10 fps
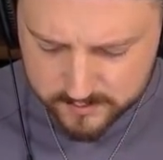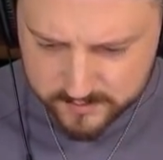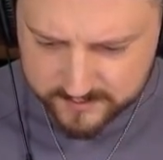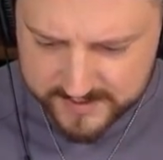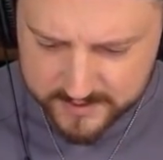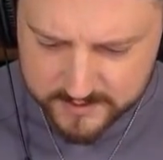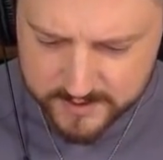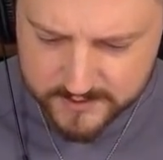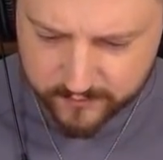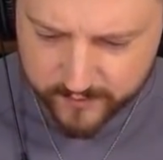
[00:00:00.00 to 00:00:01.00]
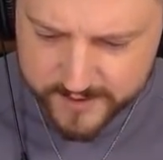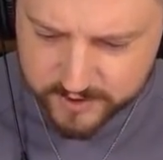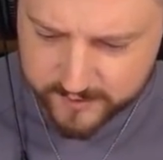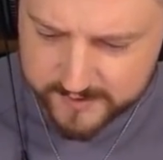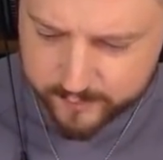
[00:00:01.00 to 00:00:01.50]
That is
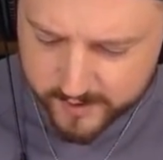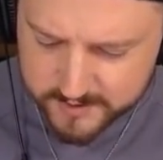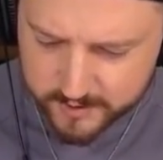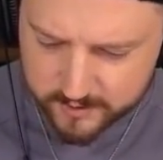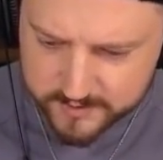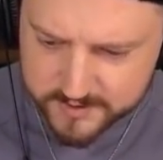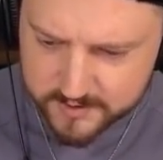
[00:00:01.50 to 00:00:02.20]
frustrating, boys and girls.